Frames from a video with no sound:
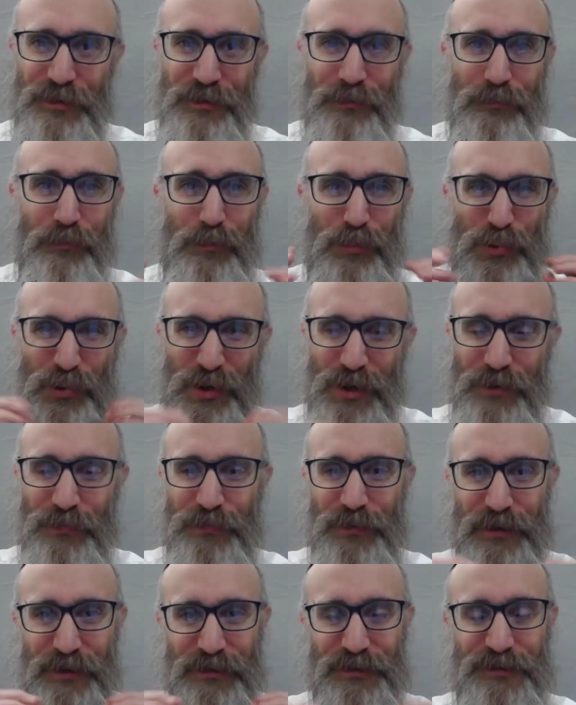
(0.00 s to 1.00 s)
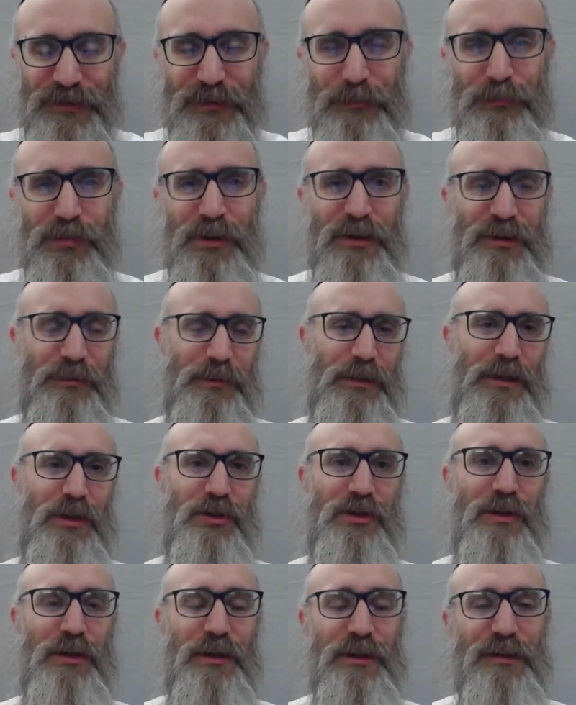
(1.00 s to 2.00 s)
brief and simple
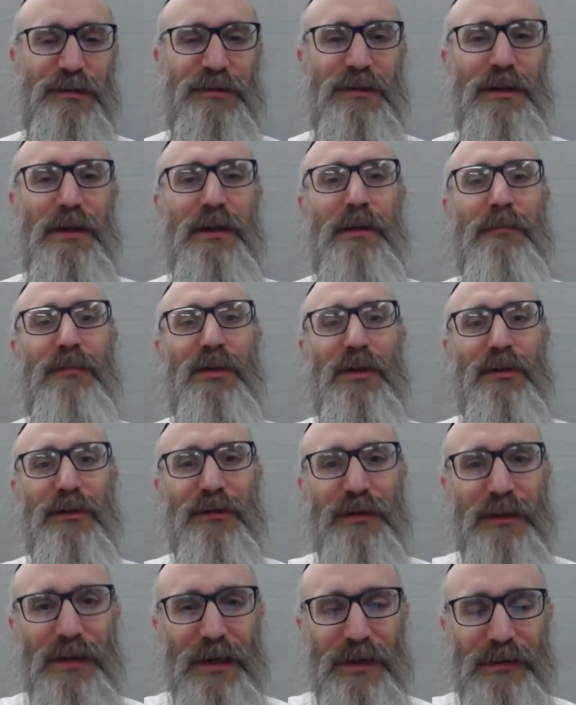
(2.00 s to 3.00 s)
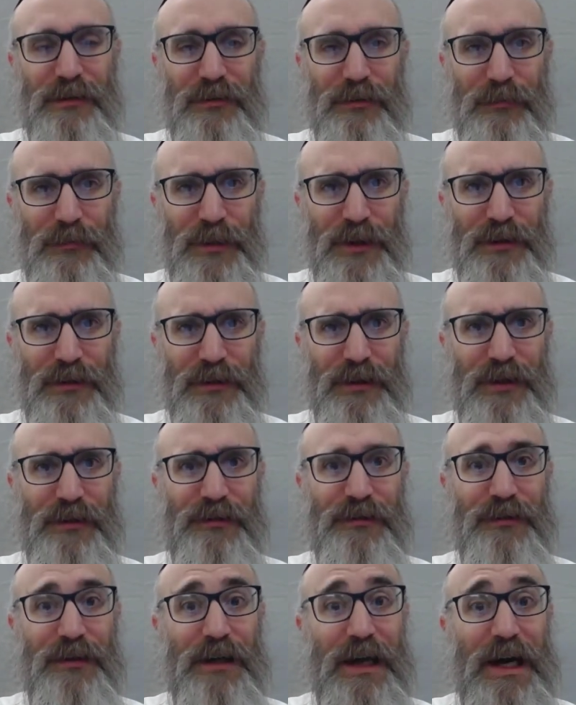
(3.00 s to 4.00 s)
explanation is because God commanded
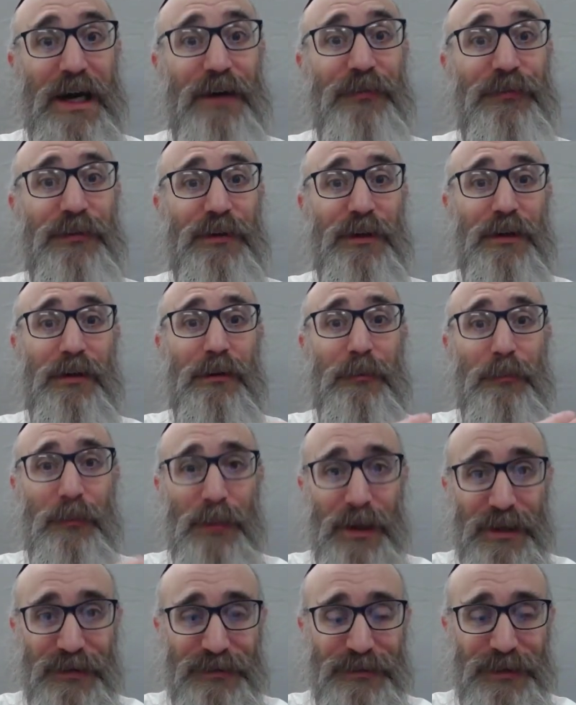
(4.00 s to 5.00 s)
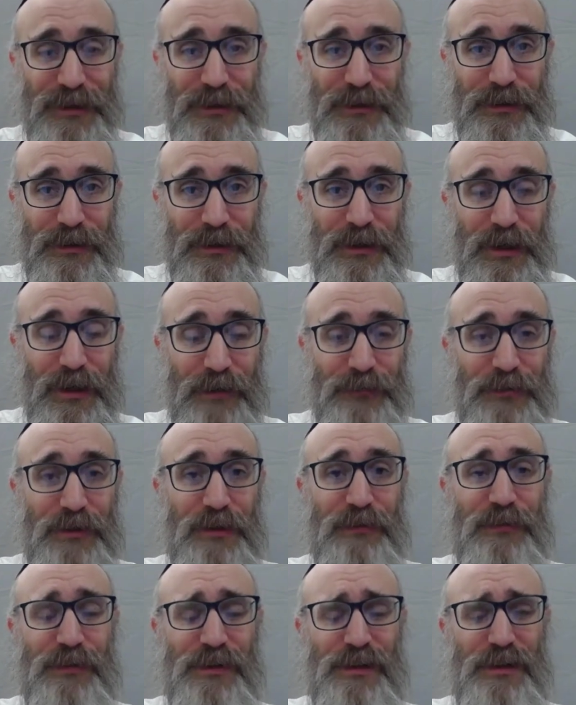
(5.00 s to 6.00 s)
us after Pesach, after the
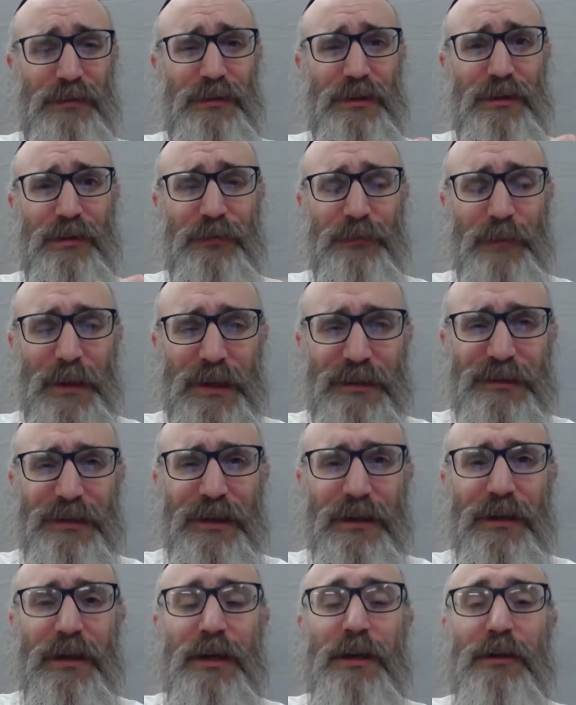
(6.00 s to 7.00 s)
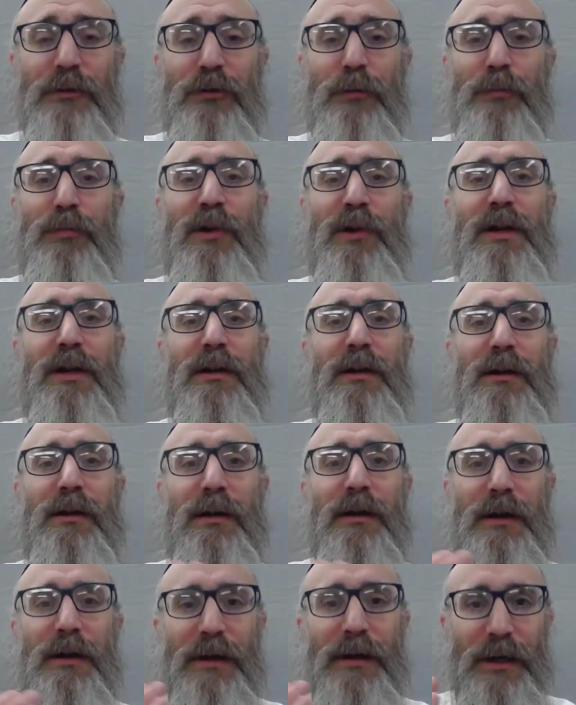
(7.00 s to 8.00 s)
festivity of Pesach, to
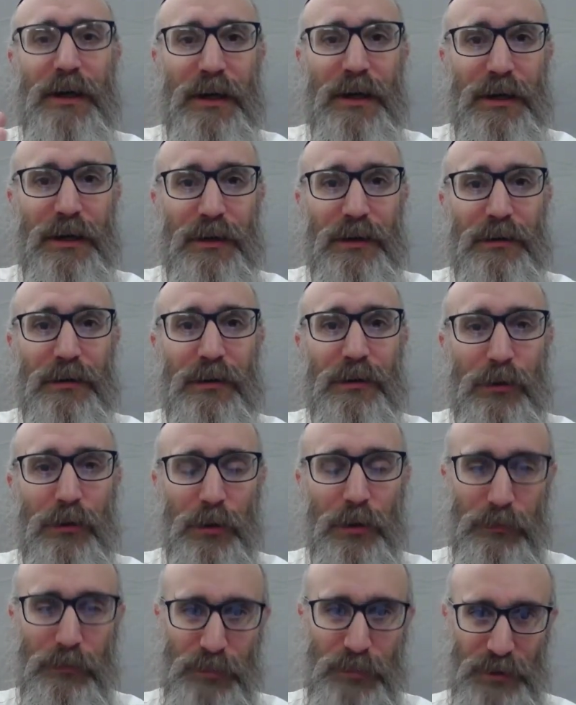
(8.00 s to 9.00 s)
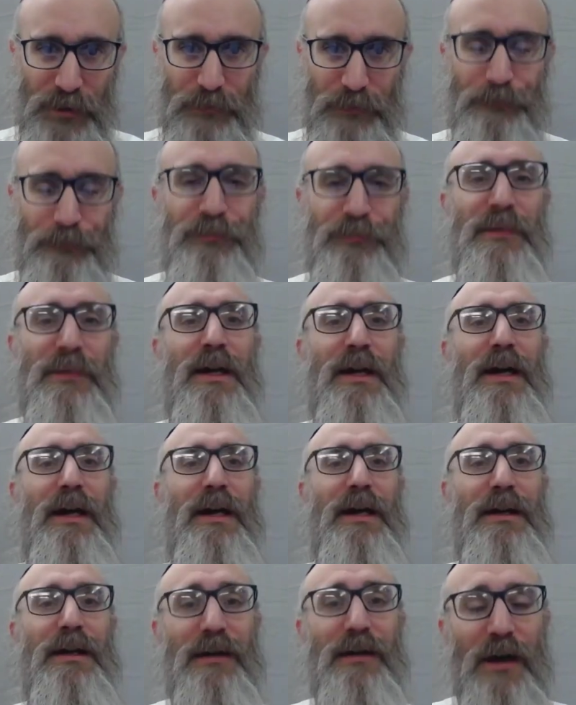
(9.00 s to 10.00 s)
bring a korban,
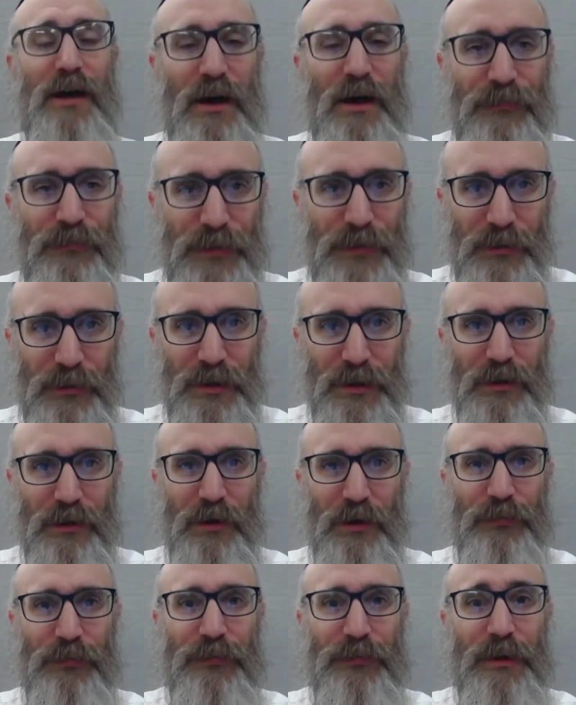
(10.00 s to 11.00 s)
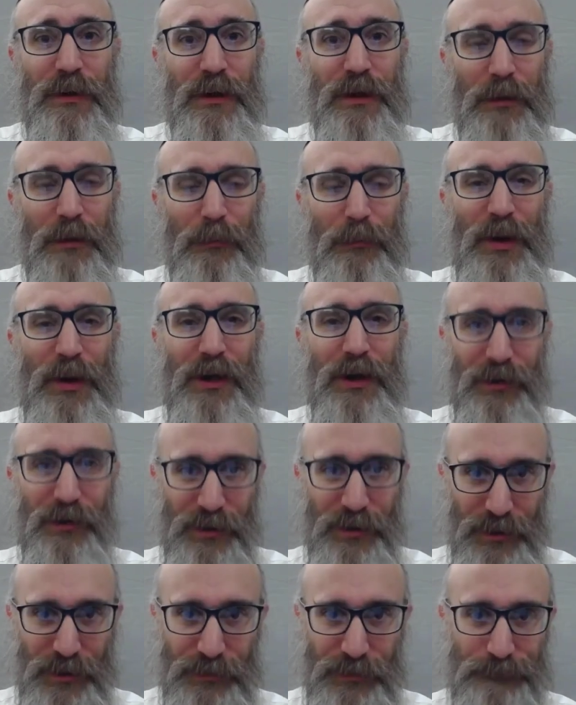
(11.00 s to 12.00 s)
a offering of
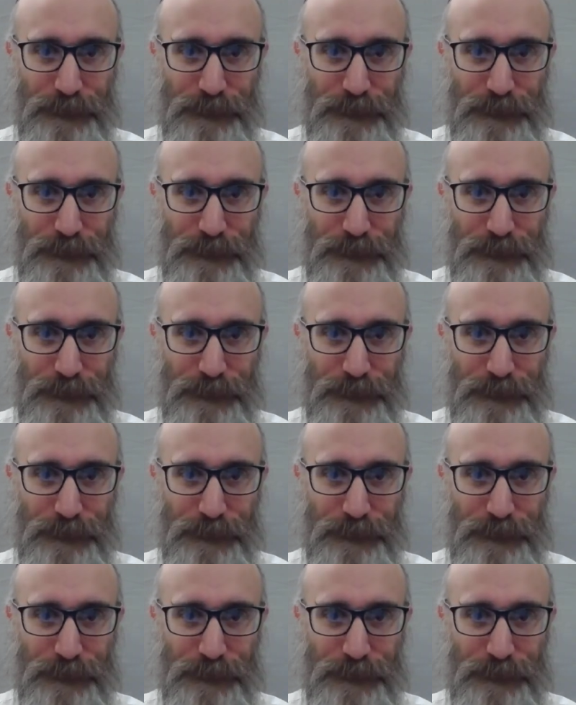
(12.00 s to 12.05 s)
barley